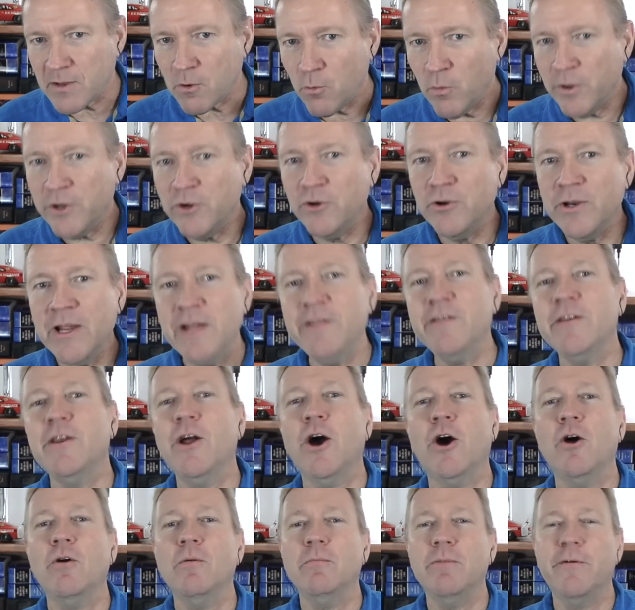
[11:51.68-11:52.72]
what you need to
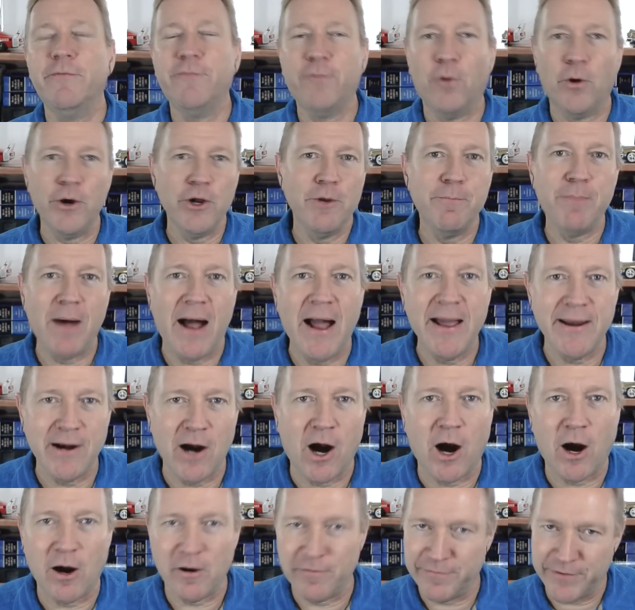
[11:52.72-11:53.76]
know before you buy an
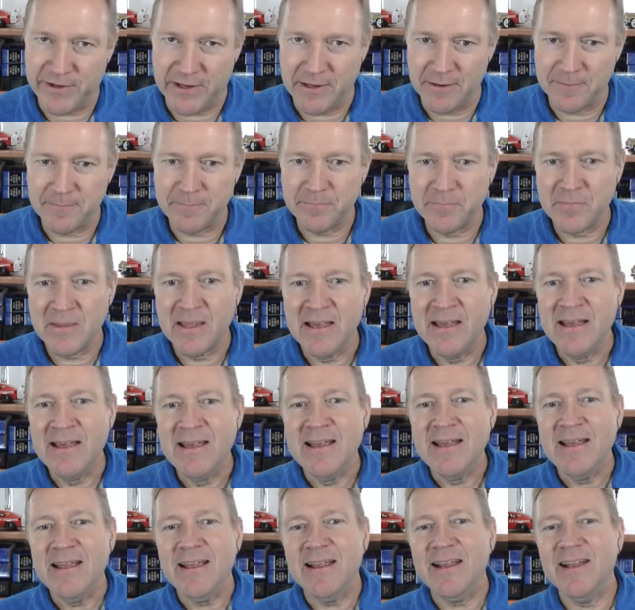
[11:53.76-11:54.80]
RV,
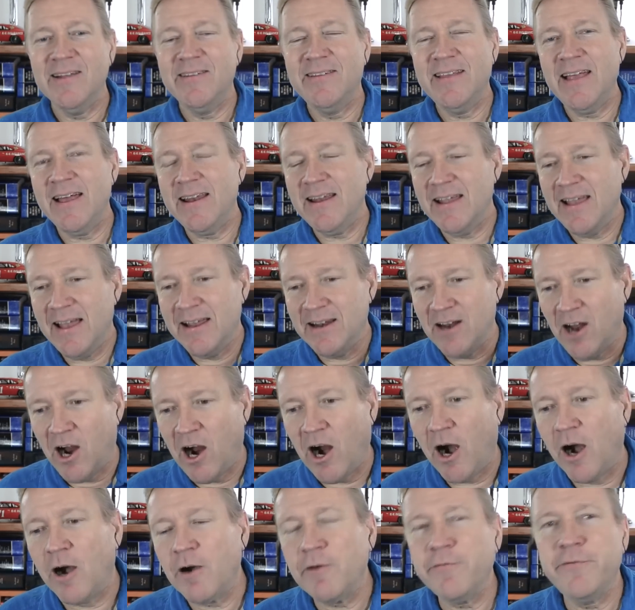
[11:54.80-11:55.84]
is that an
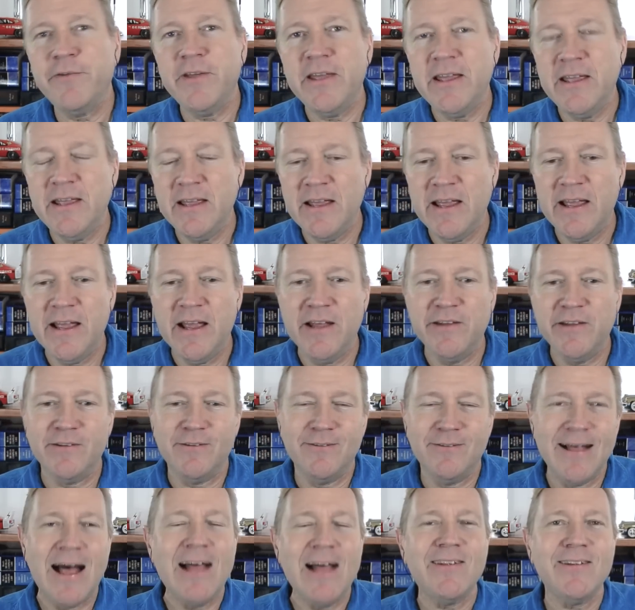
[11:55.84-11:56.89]
RV is
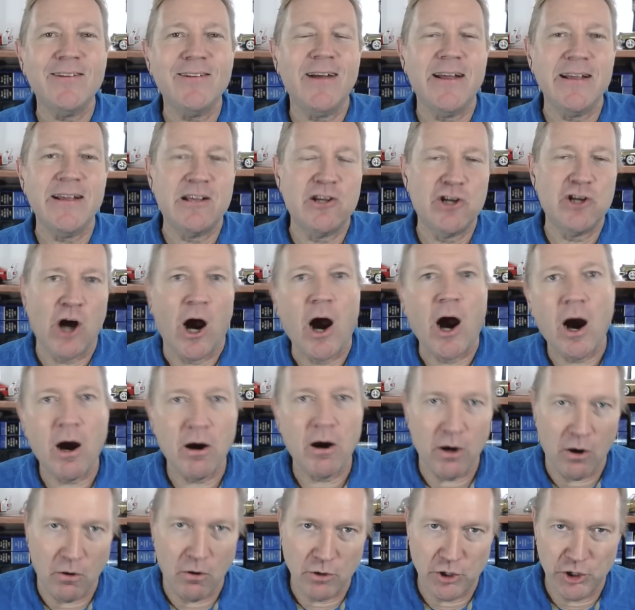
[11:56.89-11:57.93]
less like
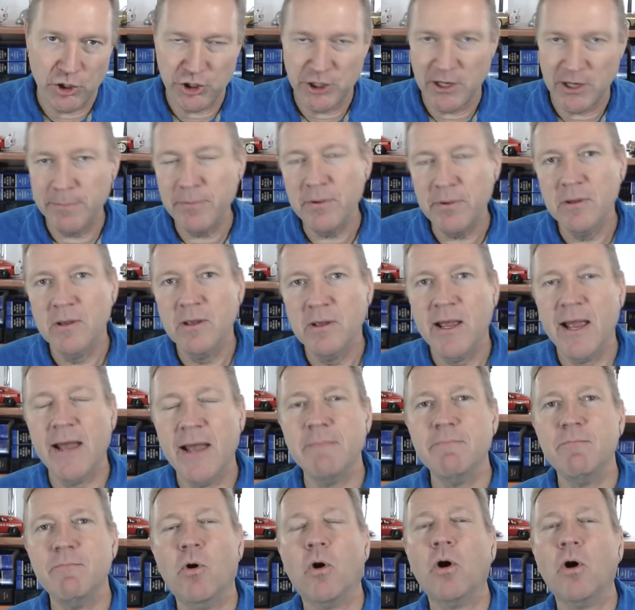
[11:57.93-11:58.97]
car ownership
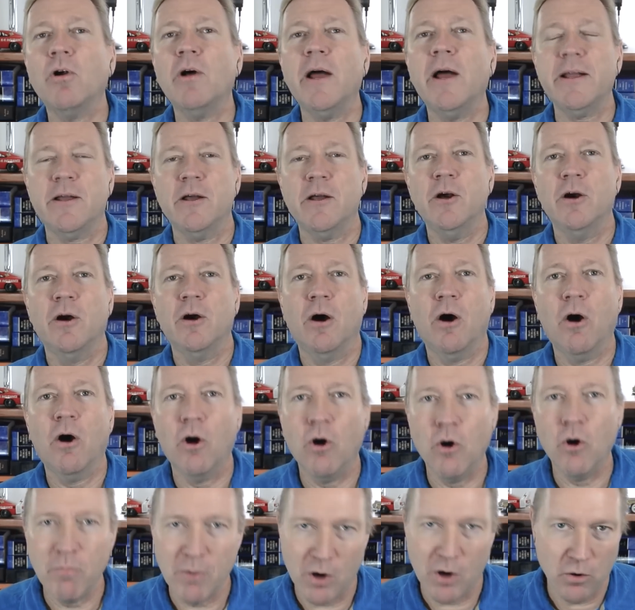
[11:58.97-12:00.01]
and more like
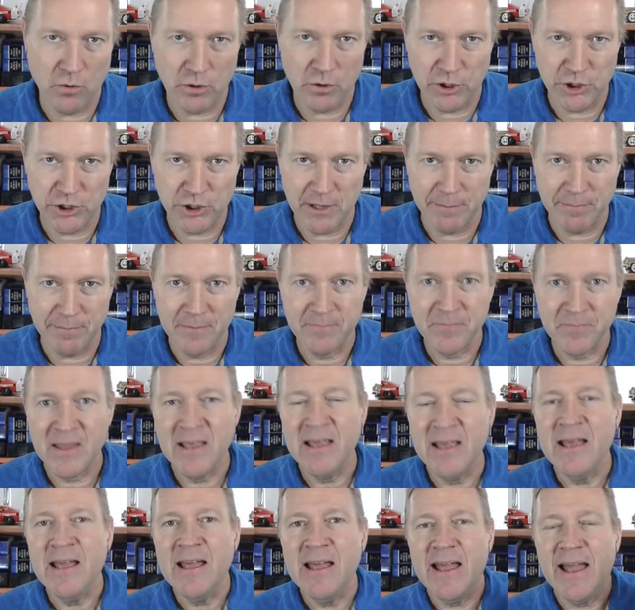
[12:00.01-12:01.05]
home ownership.
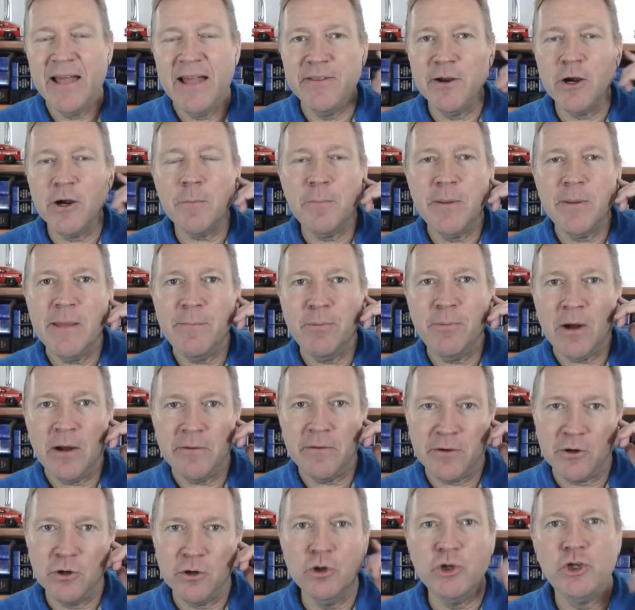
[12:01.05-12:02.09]
And there are people
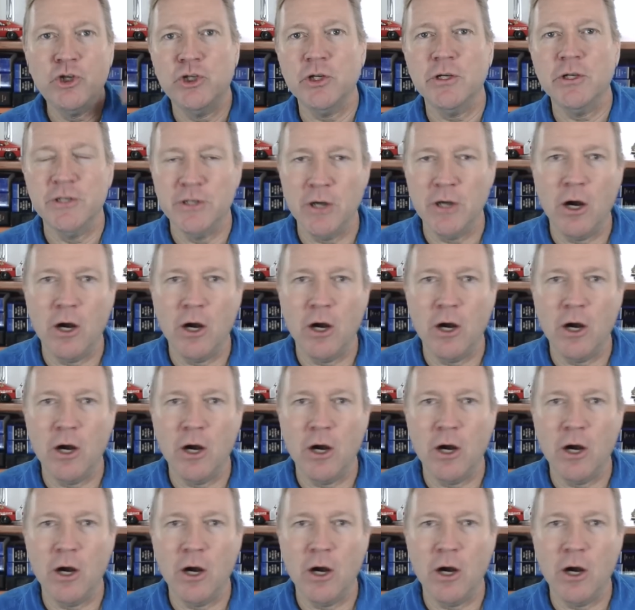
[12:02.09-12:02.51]
out there who shouldn't